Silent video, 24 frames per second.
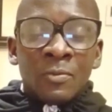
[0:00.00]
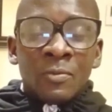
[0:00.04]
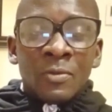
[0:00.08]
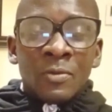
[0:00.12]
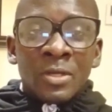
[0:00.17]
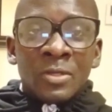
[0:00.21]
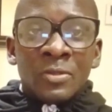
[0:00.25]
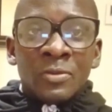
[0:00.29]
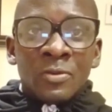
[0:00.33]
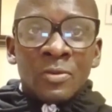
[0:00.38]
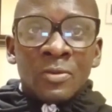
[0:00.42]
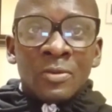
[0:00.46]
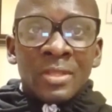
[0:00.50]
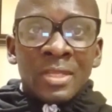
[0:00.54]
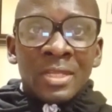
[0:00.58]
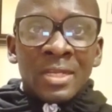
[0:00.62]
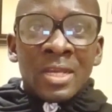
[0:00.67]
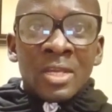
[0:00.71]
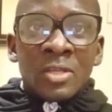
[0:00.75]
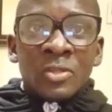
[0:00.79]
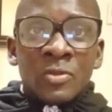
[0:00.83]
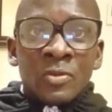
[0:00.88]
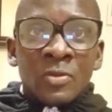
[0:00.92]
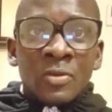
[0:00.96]

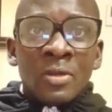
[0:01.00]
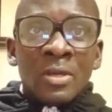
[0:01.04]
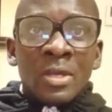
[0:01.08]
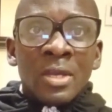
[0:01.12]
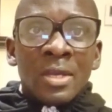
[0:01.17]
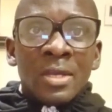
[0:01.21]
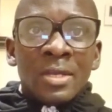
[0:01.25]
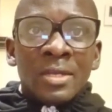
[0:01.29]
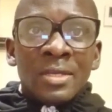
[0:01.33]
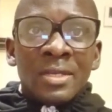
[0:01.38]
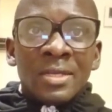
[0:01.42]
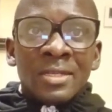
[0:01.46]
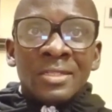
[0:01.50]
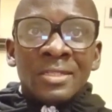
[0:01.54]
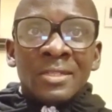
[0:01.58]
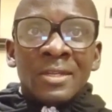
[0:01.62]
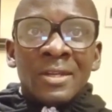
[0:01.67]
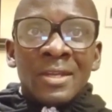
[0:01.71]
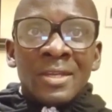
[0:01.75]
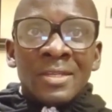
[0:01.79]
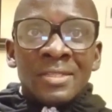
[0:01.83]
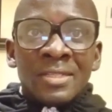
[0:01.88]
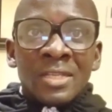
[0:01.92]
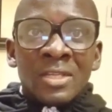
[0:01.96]
national
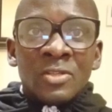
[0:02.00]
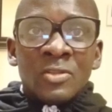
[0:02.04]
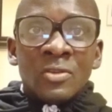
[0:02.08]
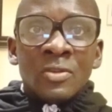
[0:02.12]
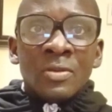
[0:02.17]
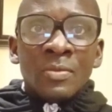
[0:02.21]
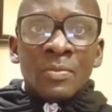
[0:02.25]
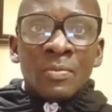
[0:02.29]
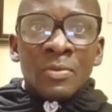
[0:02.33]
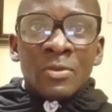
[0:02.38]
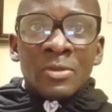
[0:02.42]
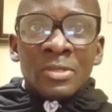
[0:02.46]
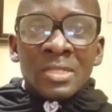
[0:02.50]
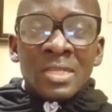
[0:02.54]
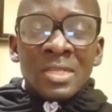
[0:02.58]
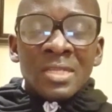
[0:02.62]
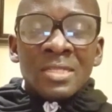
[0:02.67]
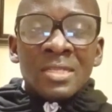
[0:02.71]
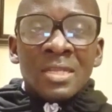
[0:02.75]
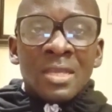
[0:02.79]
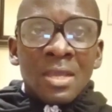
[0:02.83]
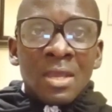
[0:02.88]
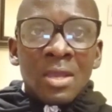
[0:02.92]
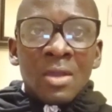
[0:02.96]
digitalization
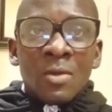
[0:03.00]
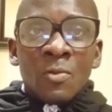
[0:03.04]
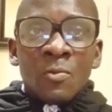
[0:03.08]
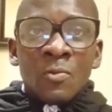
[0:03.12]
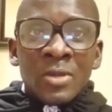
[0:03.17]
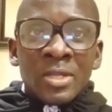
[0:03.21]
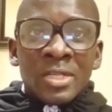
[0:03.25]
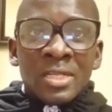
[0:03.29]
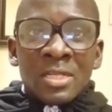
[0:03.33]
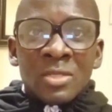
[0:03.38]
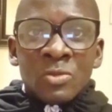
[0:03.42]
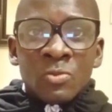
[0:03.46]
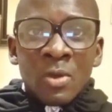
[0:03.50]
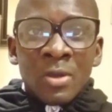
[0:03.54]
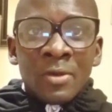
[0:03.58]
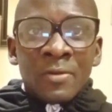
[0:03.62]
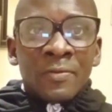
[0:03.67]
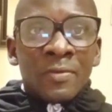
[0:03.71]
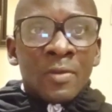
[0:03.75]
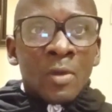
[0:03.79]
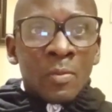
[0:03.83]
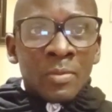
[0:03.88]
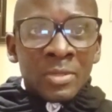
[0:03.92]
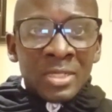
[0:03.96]
process, which is one
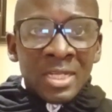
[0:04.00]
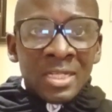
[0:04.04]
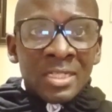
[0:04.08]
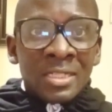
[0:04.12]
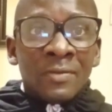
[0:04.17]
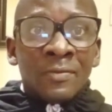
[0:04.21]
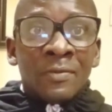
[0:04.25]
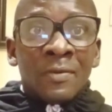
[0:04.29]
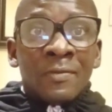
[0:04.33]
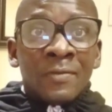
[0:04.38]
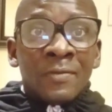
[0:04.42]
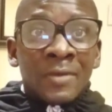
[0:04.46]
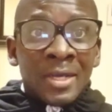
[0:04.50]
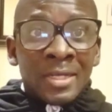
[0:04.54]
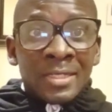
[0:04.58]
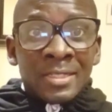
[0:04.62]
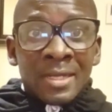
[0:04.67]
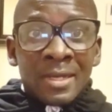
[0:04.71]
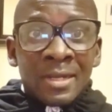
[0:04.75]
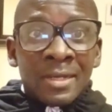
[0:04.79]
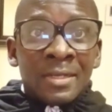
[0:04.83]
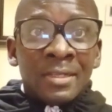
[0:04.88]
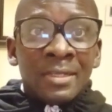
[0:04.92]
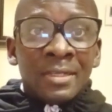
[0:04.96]
of the objectives of
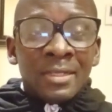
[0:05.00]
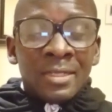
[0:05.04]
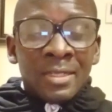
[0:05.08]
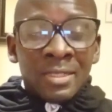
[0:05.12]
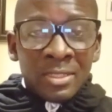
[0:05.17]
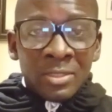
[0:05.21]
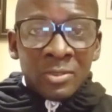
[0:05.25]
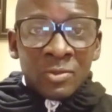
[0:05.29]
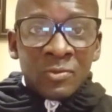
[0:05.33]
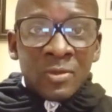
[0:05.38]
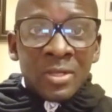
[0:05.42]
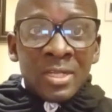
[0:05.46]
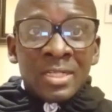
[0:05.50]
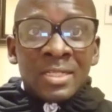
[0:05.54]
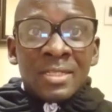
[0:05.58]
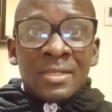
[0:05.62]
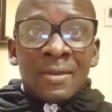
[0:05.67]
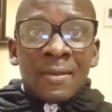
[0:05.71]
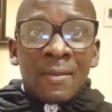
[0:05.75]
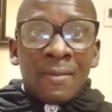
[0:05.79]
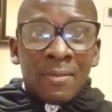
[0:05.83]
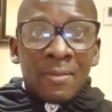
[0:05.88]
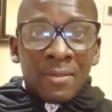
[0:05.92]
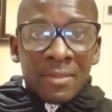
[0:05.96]
Qatar in
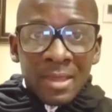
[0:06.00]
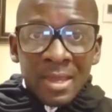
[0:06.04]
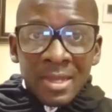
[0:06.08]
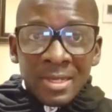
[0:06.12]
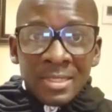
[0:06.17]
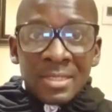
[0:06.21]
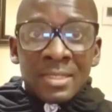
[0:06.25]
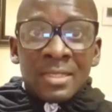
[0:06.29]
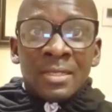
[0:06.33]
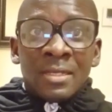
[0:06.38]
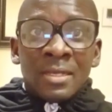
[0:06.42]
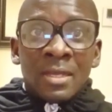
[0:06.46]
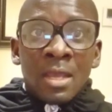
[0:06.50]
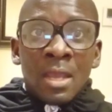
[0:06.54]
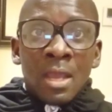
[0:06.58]
2030.